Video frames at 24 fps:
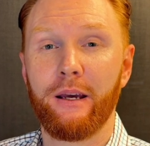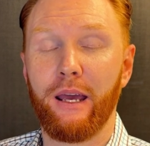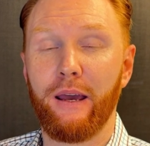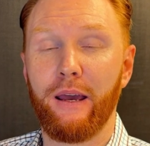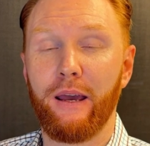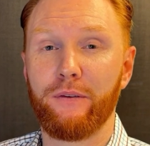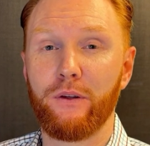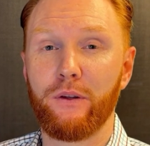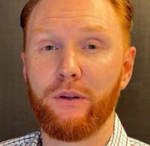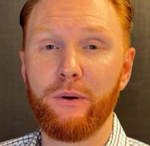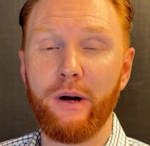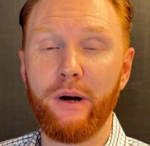
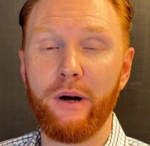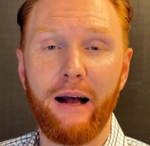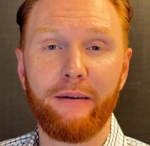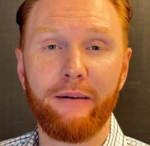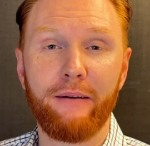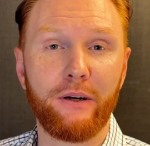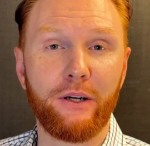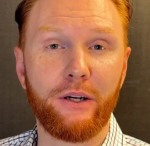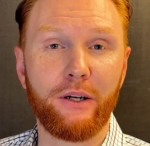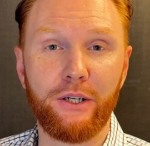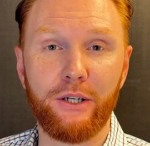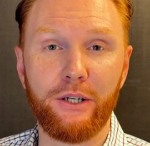If you have
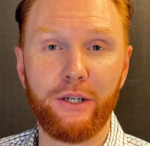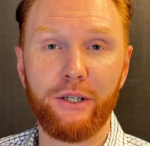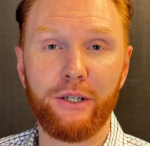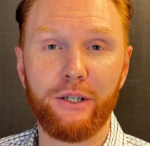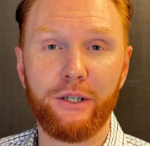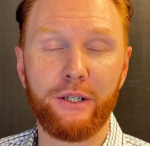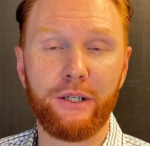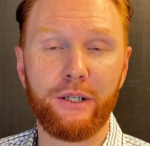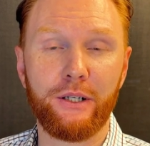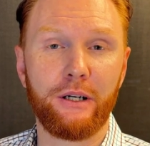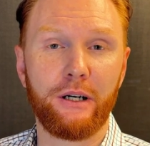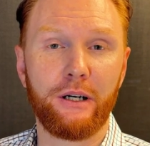a
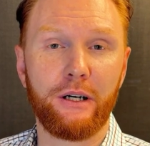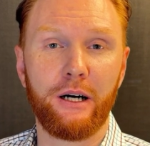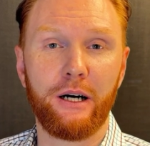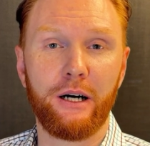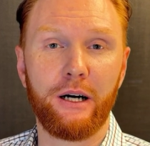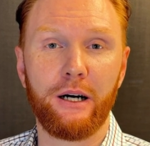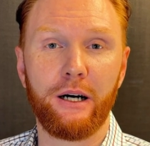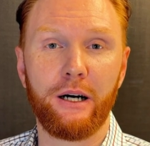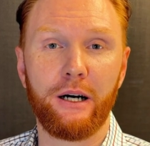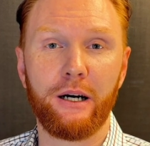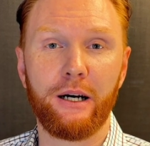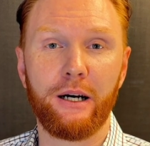good
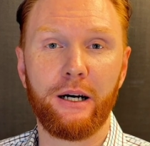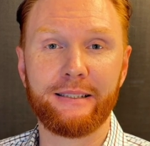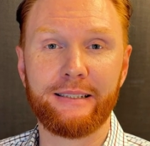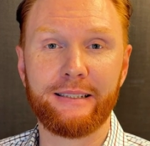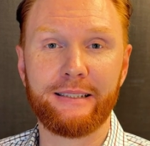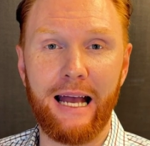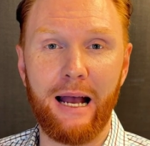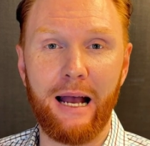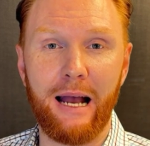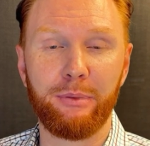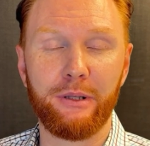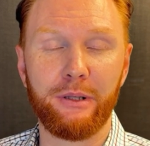
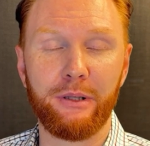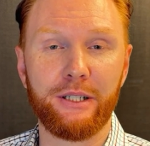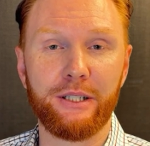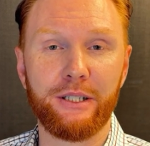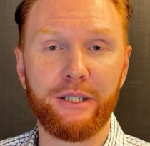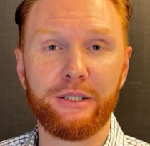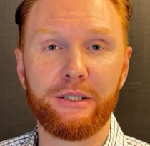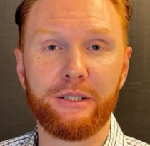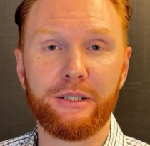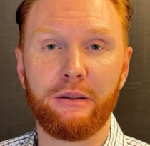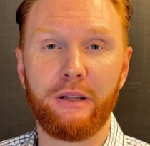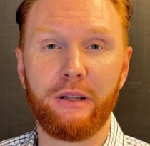
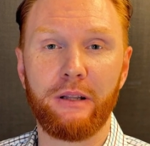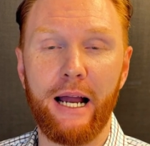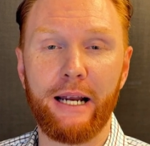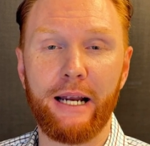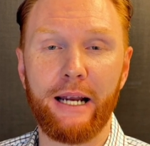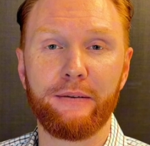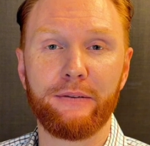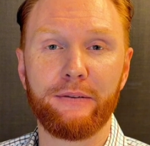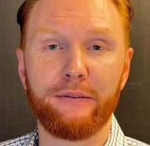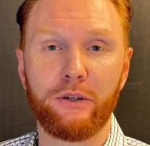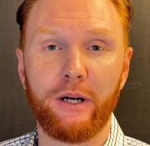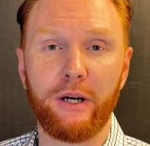established
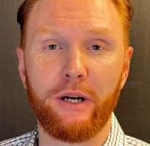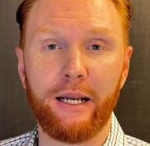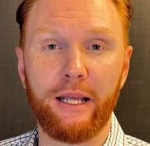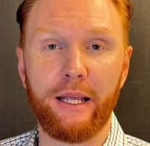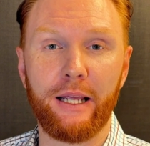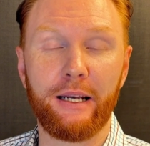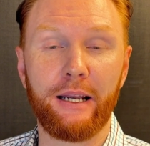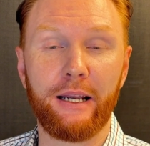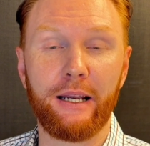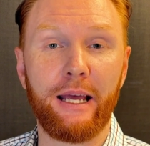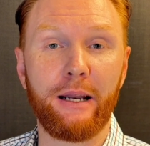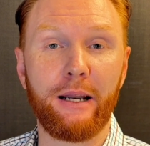line of
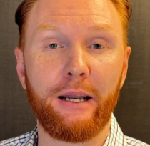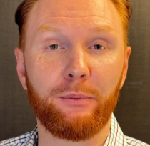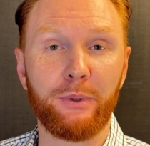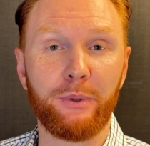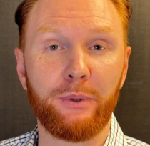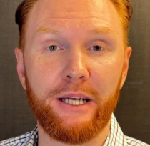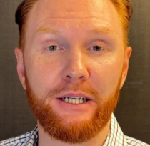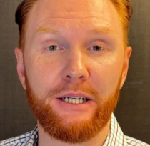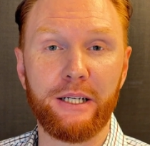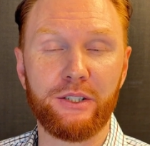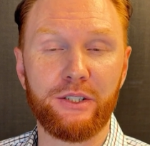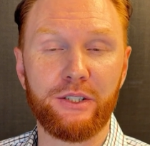credit and a
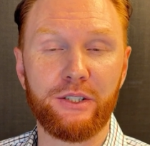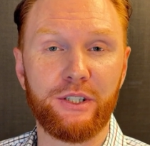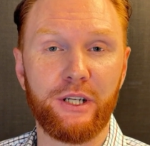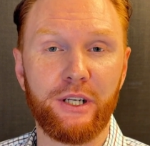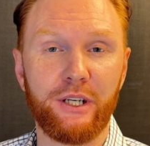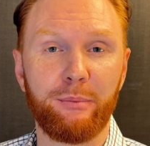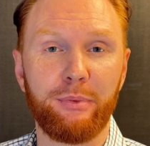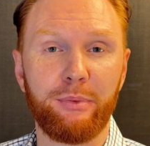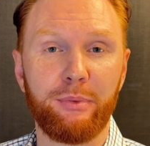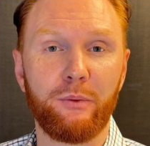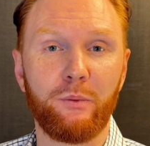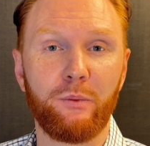
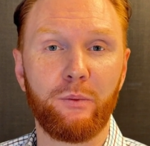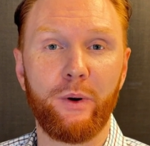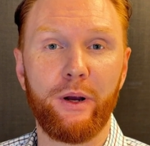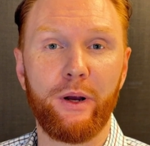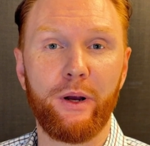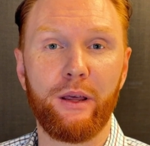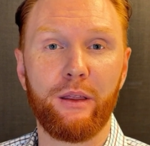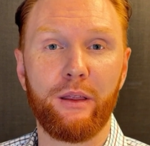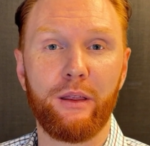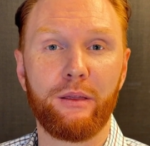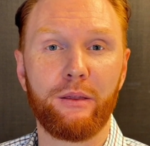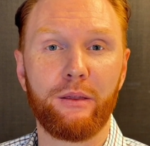relationship
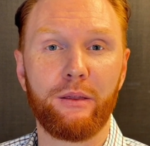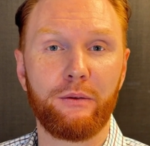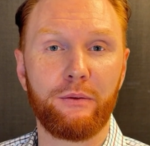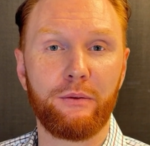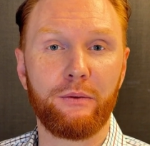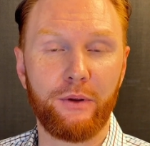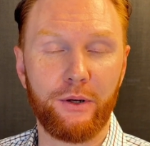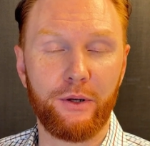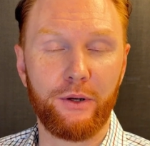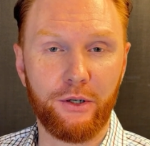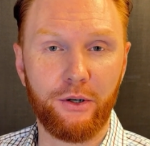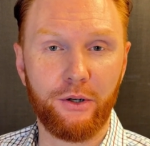with
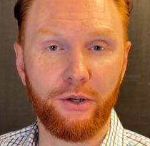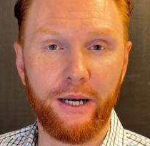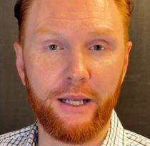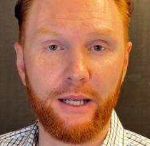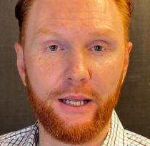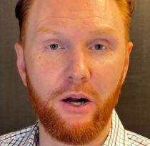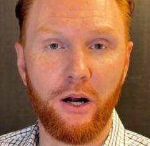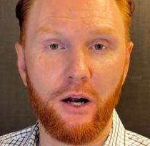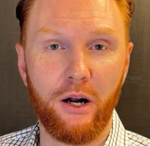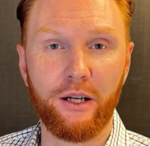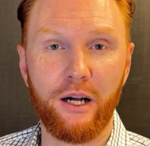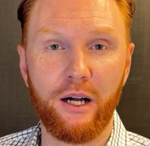your credit
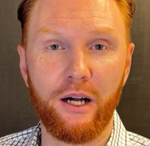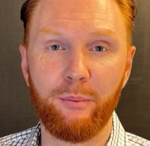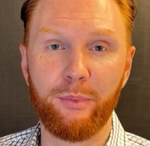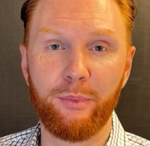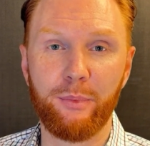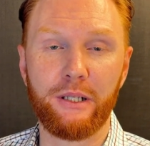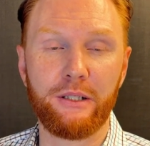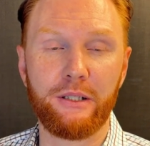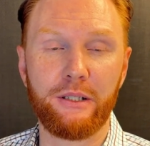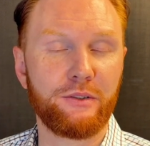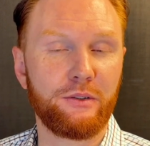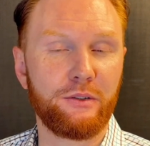card
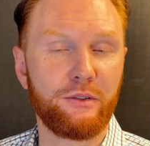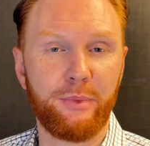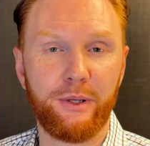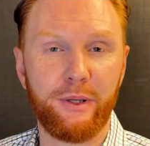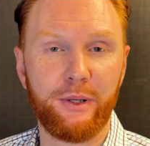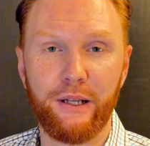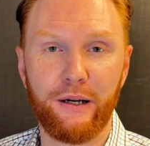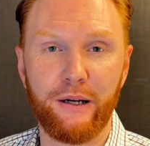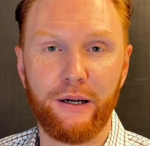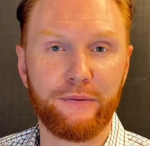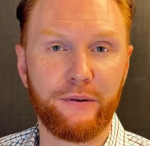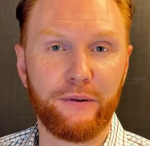companies, you've
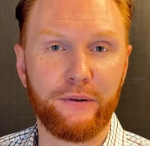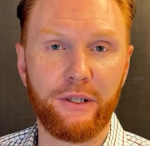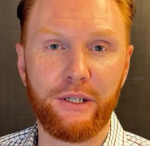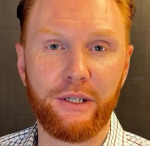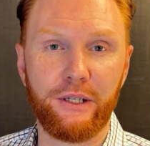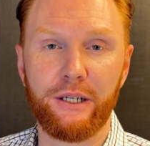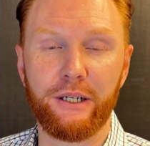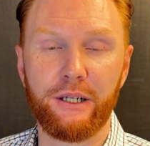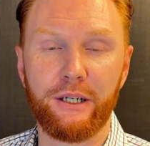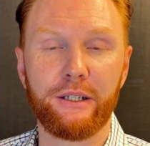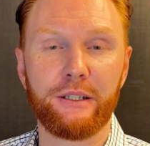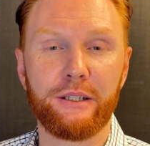been there for
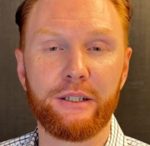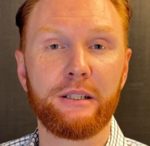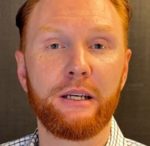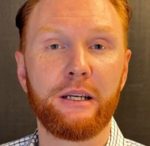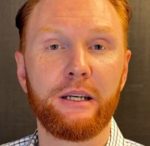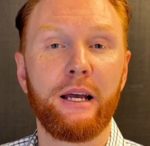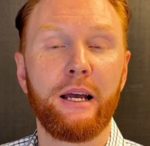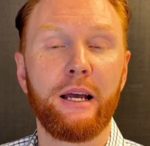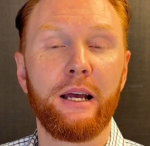years,